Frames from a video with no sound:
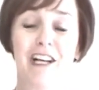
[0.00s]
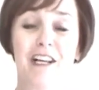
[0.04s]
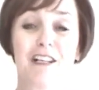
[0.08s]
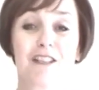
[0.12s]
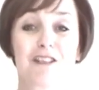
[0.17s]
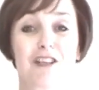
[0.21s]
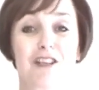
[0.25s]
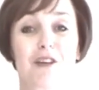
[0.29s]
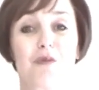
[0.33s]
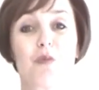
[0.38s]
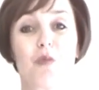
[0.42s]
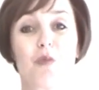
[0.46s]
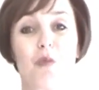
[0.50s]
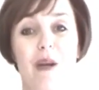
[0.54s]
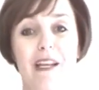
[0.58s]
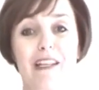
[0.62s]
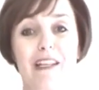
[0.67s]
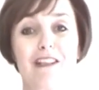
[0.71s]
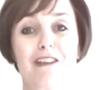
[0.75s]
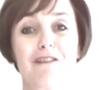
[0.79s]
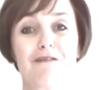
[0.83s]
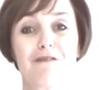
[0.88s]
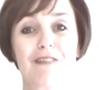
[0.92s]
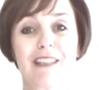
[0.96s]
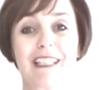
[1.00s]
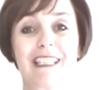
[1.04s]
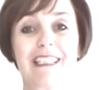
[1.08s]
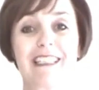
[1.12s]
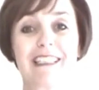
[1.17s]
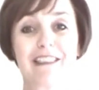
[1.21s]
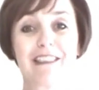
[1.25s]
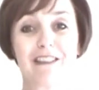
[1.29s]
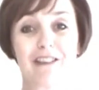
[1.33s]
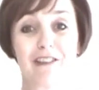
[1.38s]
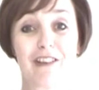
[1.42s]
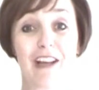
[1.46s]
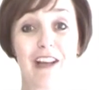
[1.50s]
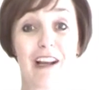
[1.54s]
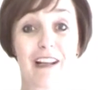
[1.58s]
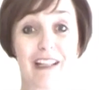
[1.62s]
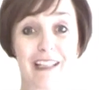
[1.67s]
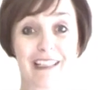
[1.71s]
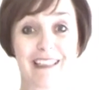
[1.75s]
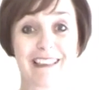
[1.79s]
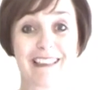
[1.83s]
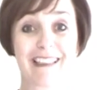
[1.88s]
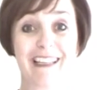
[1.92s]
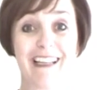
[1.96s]
So when you really are
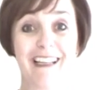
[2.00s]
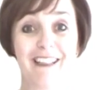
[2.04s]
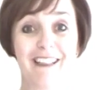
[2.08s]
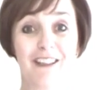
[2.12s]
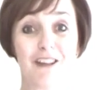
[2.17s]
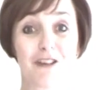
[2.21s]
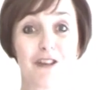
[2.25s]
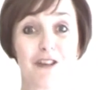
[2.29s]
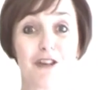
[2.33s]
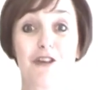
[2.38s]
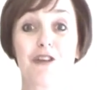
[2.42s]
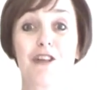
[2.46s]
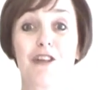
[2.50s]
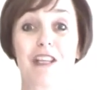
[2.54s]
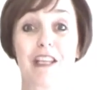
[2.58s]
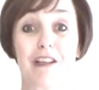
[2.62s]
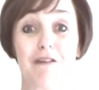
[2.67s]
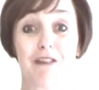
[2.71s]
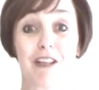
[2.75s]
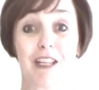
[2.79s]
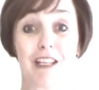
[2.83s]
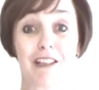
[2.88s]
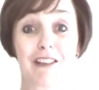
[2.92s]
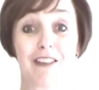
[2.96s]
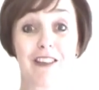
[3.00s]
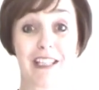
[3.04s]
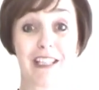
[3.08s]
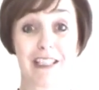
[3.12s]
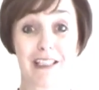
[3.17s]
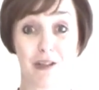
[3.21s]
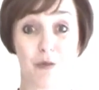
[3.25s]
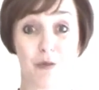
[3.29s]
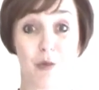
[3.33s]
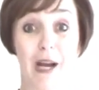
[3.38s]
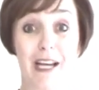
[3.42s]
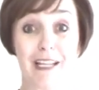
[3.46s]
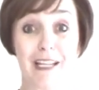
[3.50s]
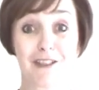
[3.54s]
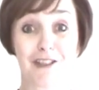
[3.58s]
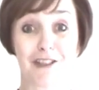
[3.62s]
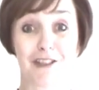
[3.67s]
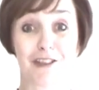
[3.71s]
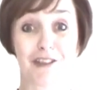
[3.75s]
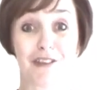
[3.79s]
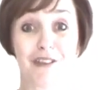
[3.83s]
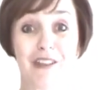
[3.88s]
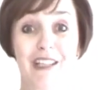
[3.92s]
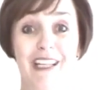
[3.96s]
clear on who you're giving your things away to,